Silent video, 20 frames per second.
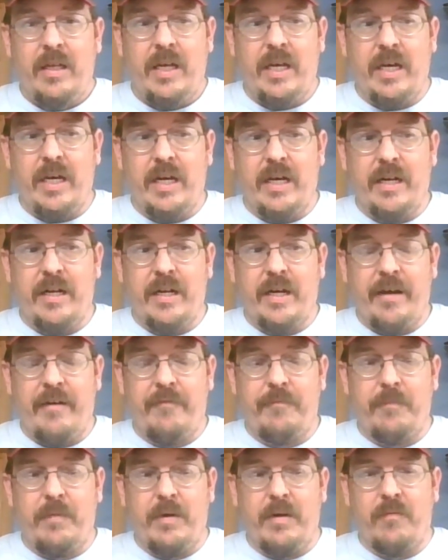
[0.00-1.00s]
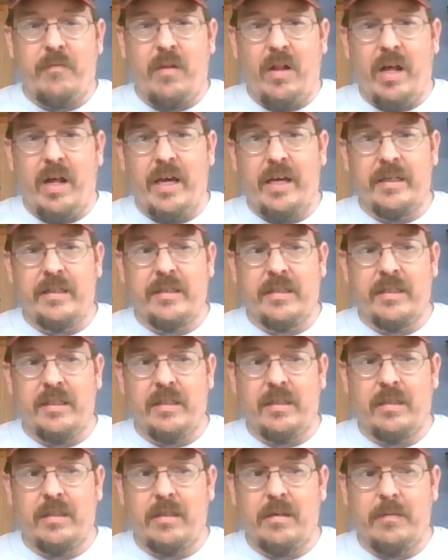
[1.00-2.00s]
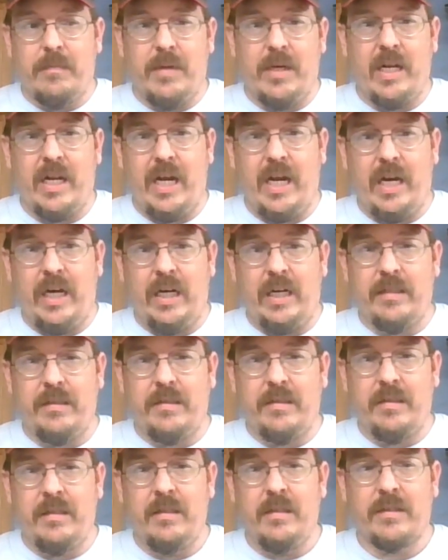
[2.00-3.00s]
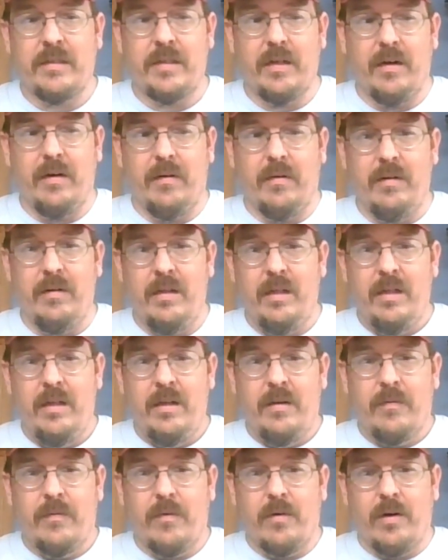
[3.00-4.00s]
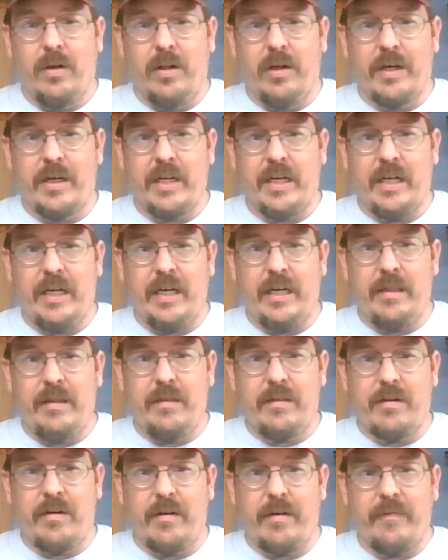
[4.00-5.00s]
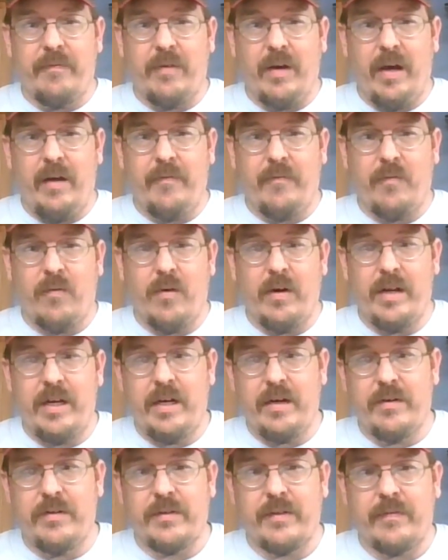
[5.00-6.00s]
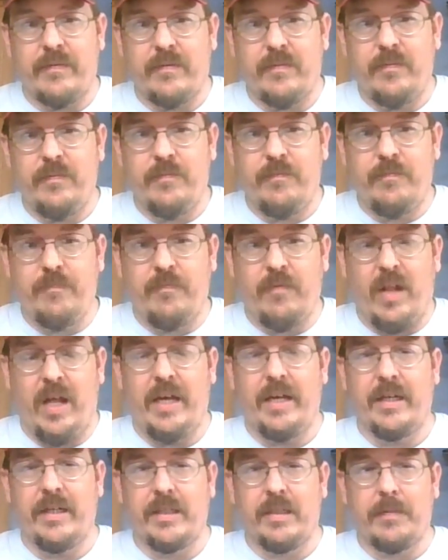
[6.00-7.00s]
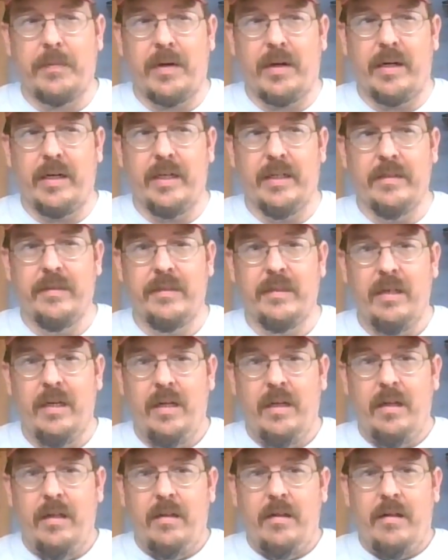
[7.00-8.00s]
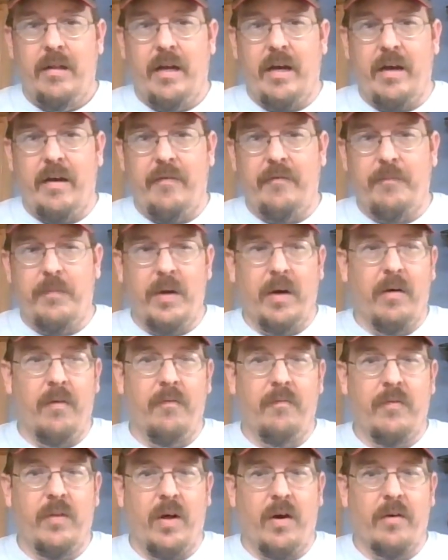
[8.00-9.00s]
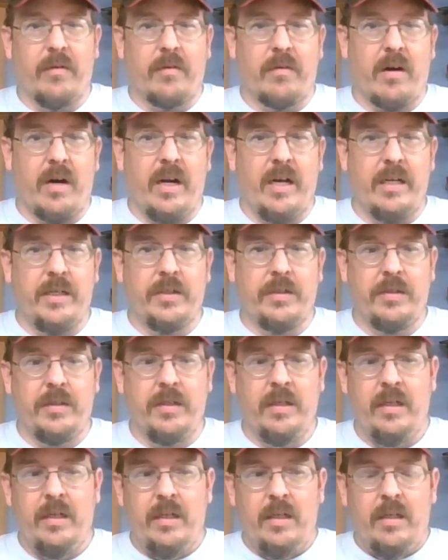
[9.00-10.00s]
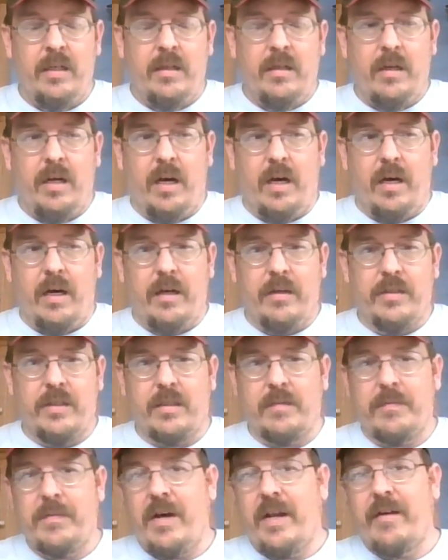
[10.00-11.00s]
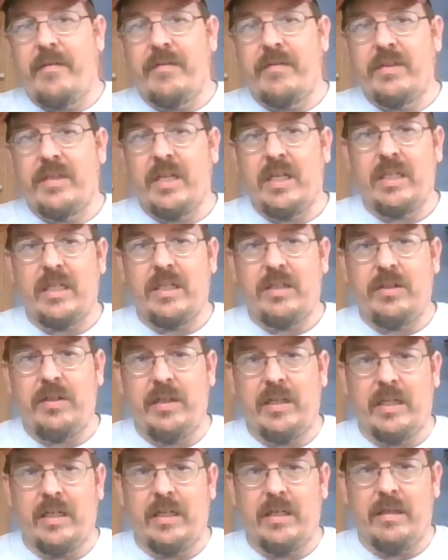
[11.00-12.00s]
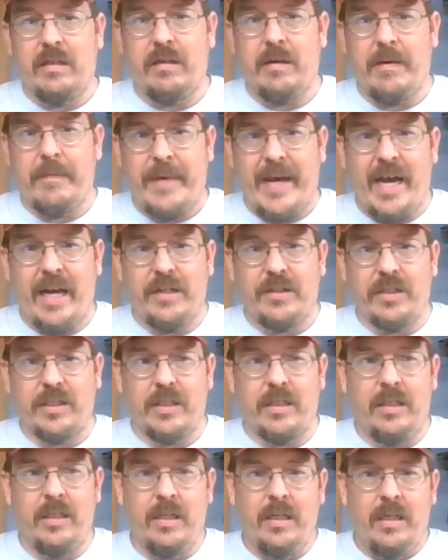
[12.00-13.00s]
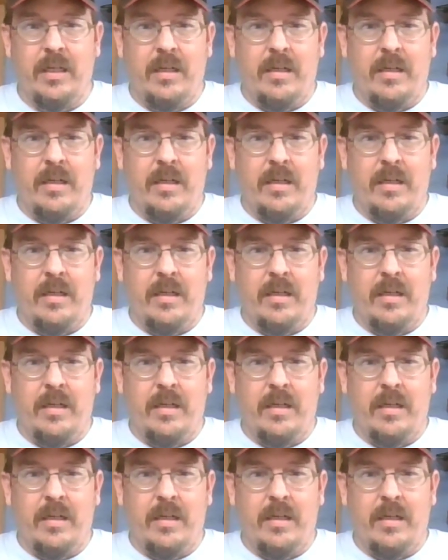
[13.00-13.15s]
and I've been flying since the mid 80s. So we're looking at 35, 40 years of flying experience. I've built, flown, crashed, just about everything that you can imagine.